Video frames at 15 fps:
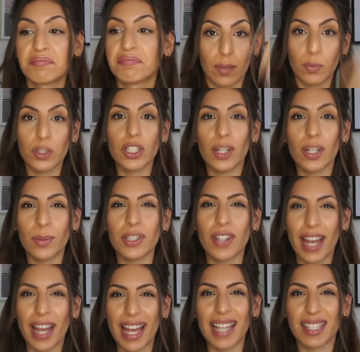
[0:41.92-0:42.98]
You know when
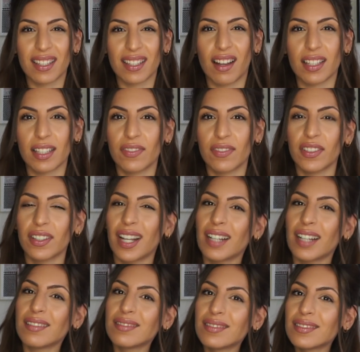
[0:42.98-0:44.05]
your hair starts to feel
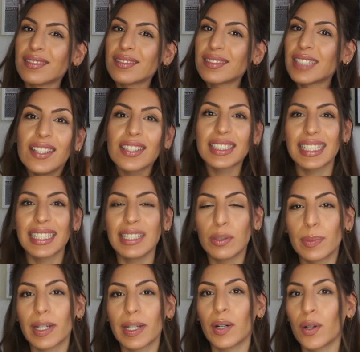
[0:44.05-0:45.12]
like, oh, looks a
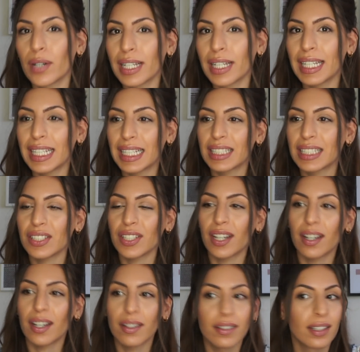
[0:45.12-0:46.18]
little bit oily and you
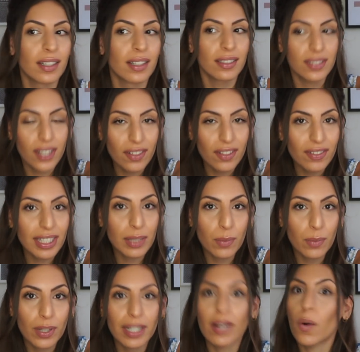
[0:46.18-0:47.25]
know, don't really
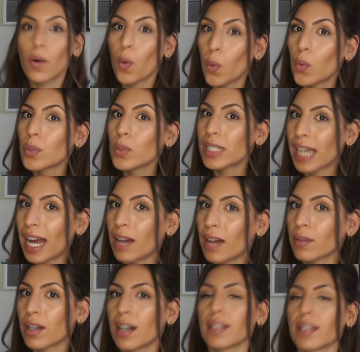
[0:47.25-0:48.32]
want it all
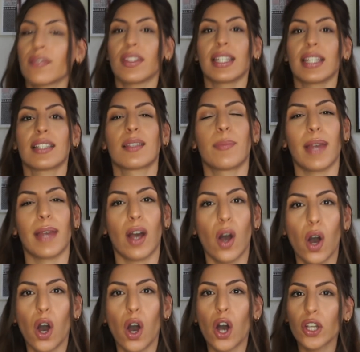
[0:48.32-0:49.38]
down kind of thing. It's a bit
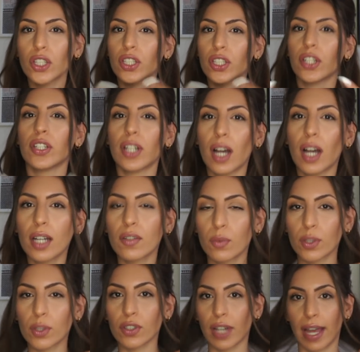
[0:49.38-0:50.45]
hot, you know, you kind of
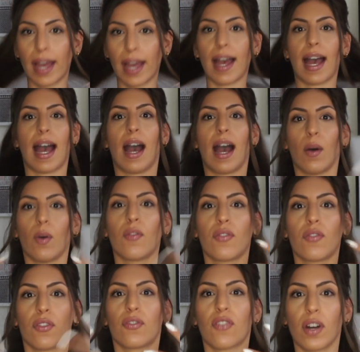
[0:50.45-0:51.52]
want your hair out
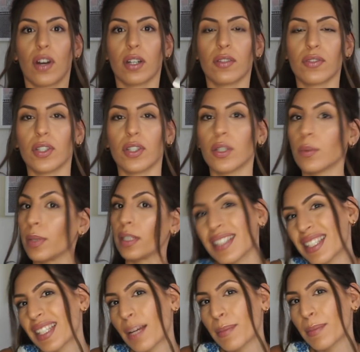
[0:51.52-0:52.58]
of the front of you,
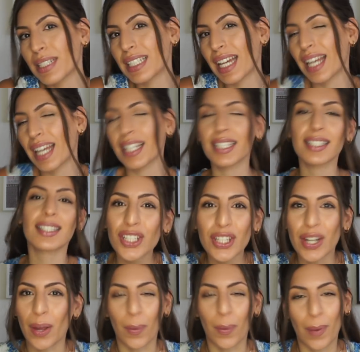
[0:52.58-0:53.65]
and summer days,
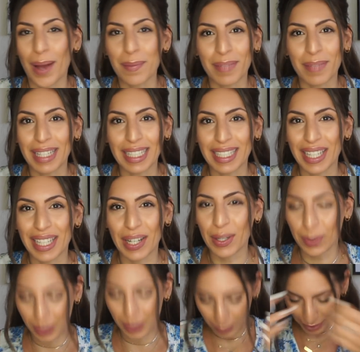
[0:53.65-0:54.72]
you know what I mean,
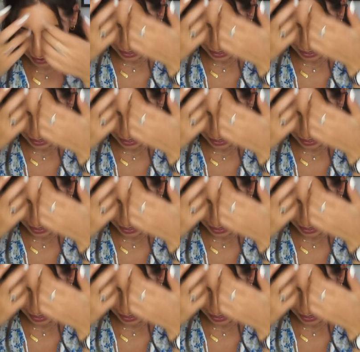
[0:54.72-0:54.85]
girls, when it